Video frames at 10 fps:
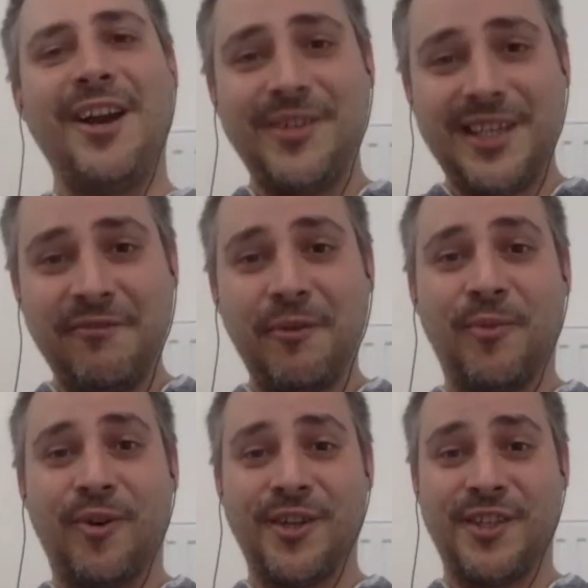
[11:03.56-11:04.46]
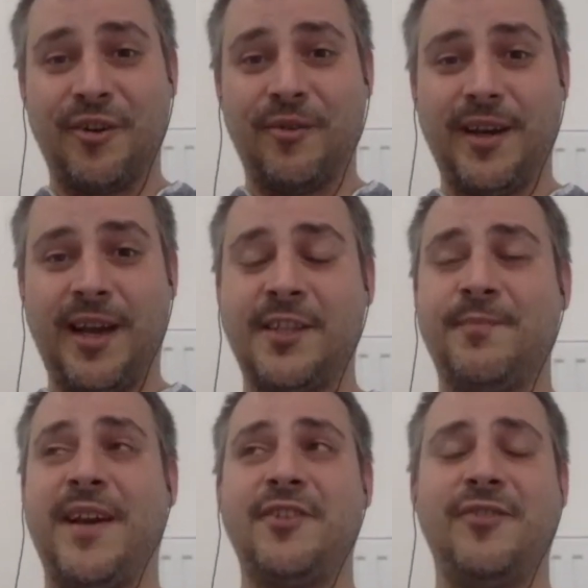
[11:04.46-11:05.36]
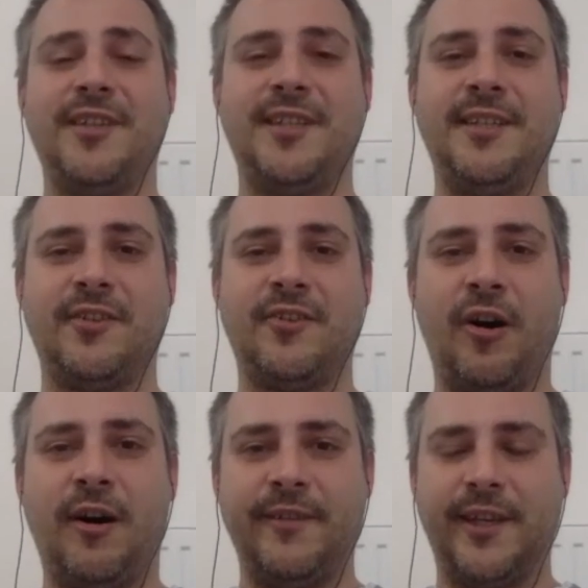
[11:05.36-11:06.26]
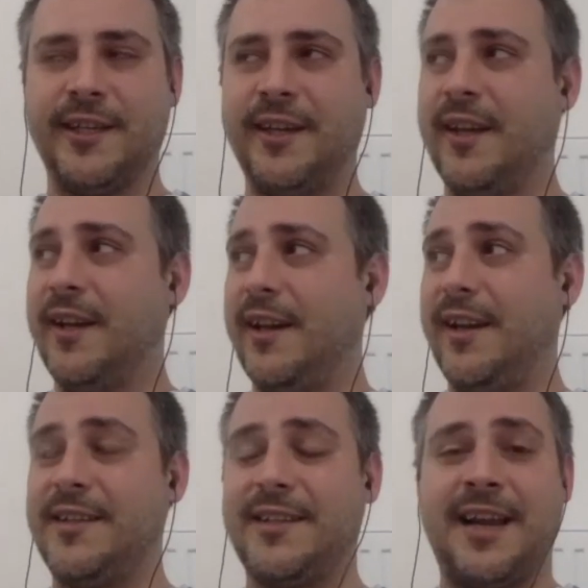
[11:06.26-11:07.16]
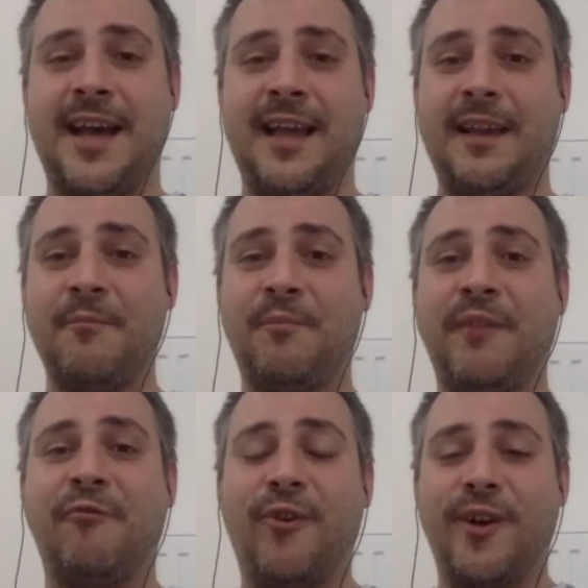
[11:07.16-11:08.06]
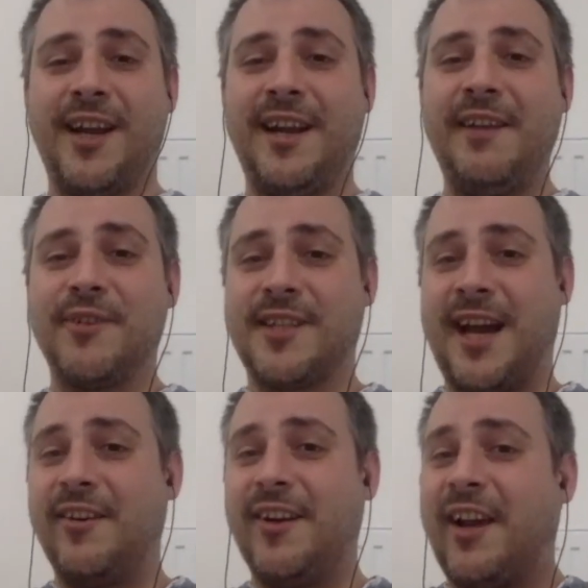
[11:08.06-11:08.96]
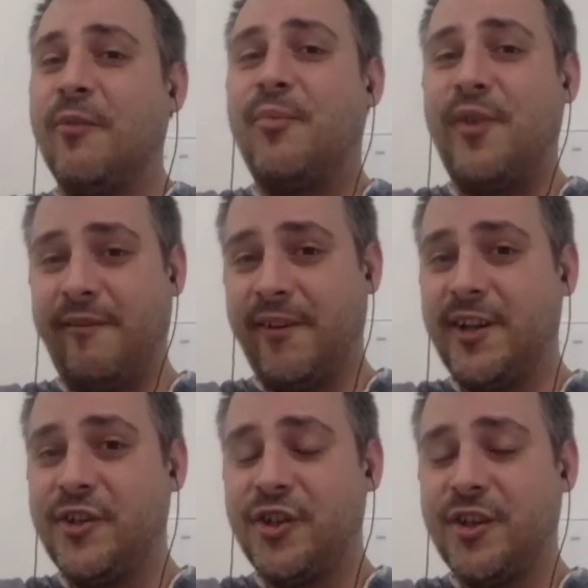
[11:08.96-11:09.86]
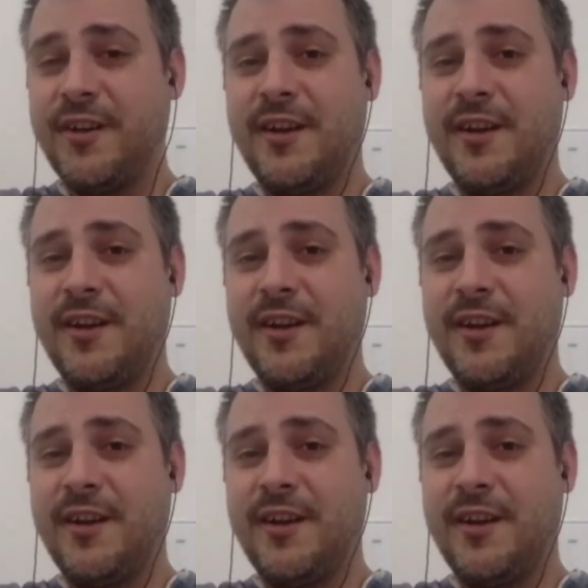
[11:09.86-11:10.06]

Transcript: even more so, especially since COVID. It's like before that, it was kind of like a privilege.